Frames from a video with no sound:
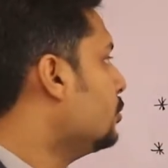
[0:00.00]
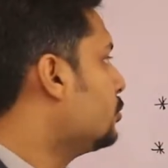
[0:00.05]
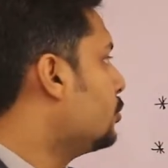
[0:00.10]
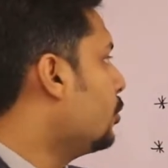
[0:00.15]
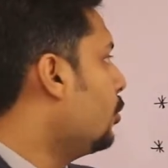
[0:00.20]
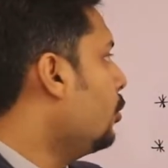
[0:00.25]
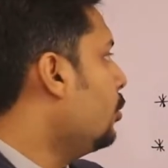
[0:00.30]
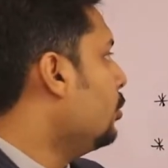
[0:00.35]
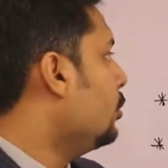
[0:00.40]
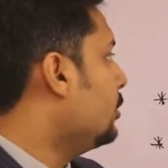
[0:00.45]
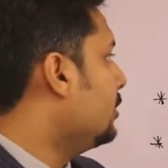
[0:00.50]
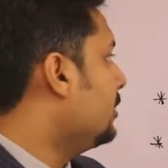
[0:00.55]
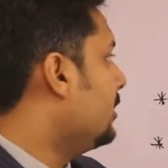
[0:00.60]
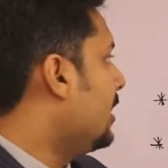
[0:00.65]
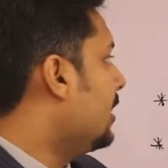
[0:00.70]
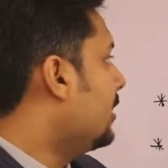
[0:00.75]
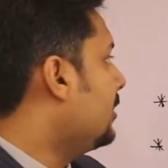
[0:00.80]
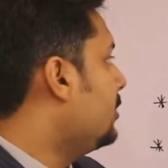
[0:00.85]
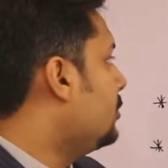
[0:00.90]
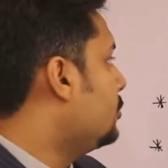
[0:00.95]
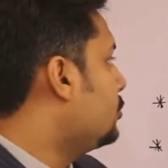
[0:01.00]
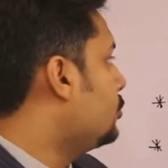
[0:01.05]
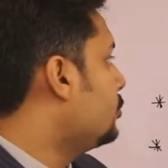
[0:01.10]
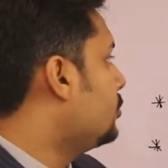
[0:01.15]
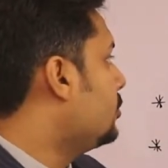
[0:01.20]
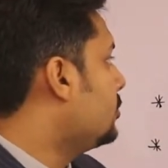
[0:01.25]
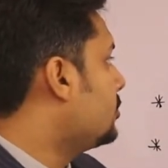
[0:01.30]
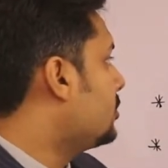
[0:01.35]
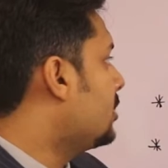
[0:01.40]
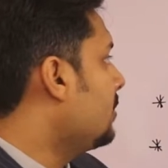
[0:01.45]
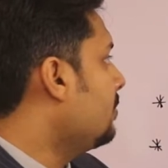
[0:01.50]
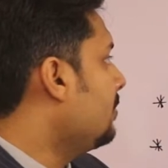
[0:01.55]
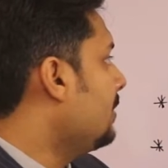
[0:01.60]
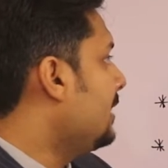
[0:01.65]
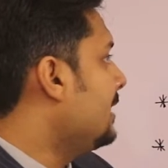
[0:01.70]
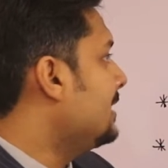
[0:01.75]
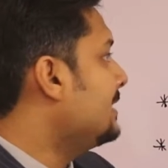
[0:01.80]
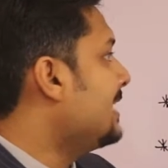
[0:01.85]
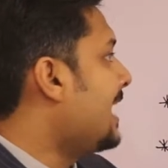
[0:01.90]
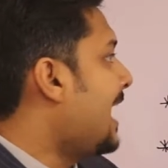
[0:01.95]
So their tissue system
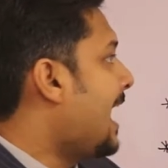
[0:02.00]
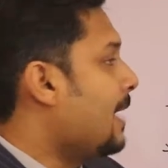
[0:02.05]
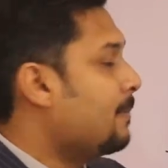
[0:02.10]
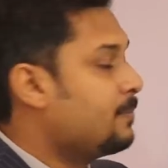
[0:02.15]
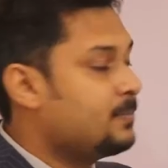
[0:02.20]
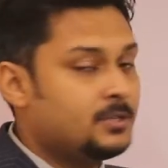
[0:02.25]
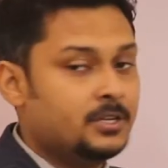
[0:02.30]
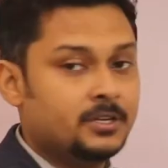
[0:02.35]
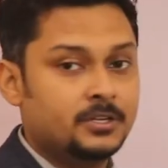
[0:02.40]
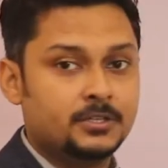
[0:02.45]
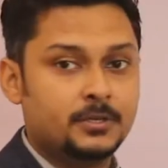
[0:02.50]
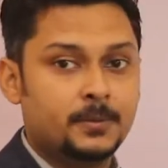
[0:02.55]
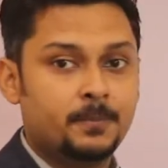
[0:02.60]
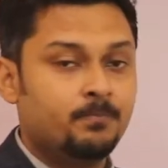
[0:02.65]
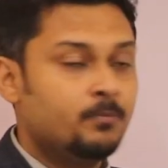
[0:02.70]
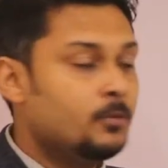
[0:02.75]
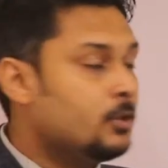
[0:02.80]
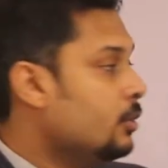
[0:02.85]
is absent.